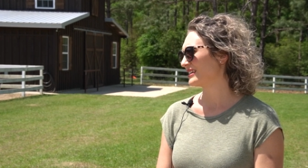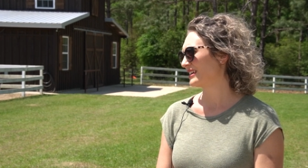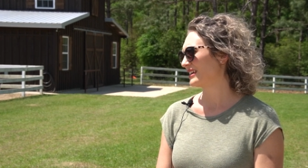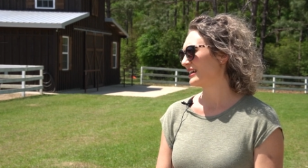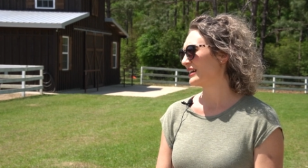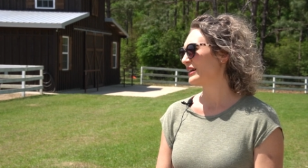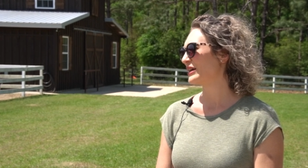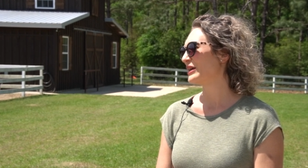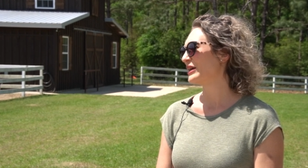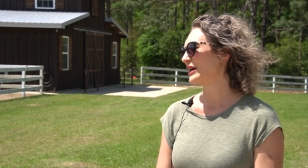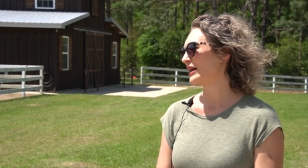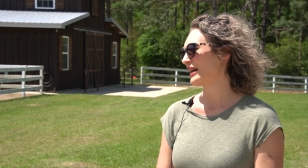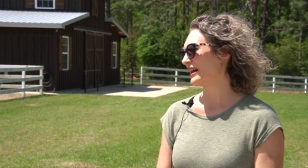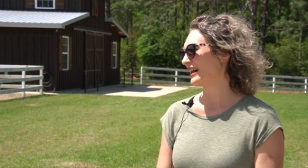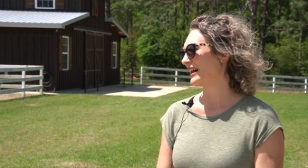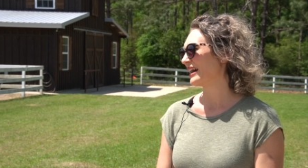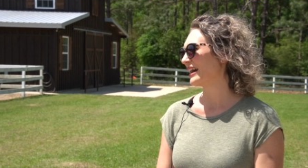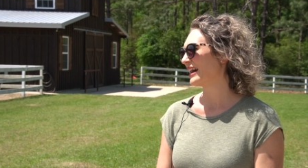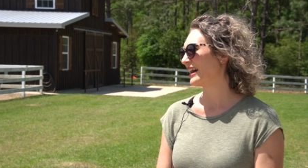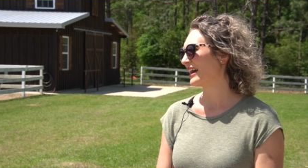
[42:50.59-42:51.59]
Um,
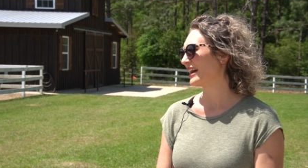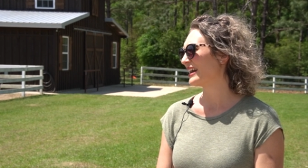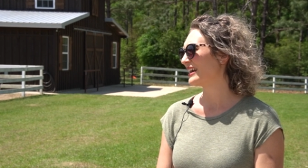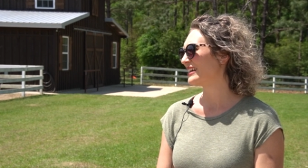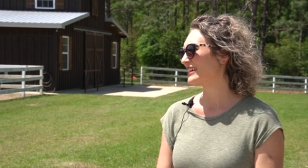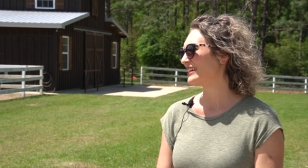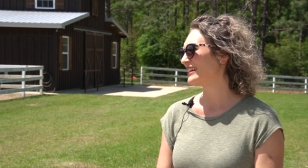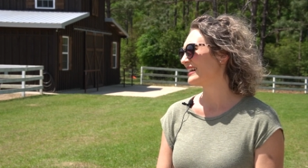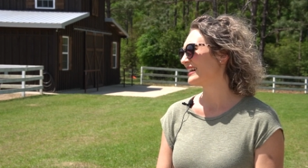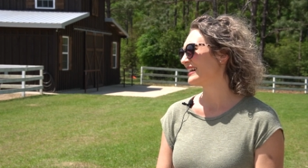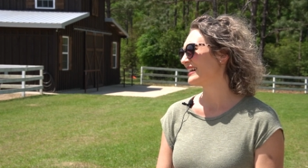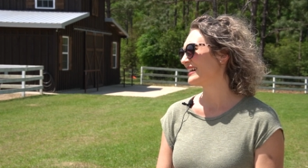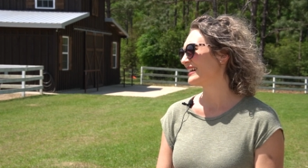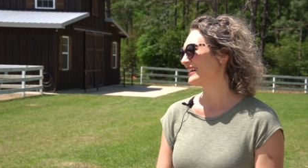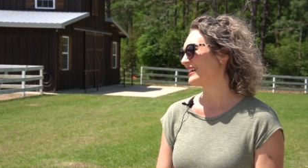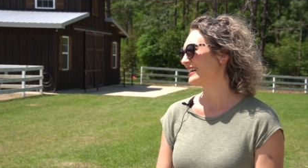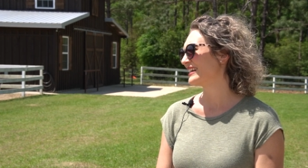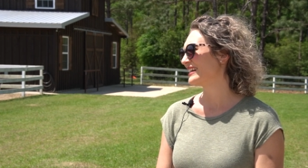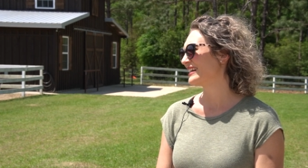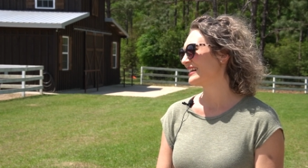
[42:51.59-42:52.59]
and the kids worked
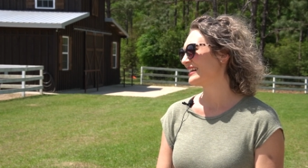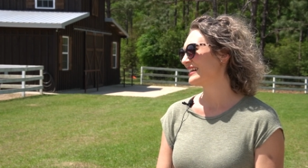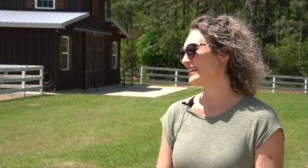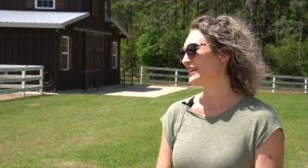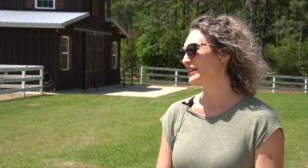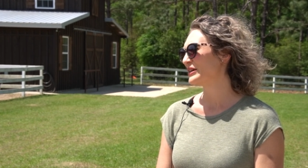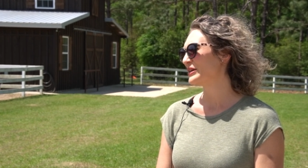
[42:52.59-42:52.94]
so hard.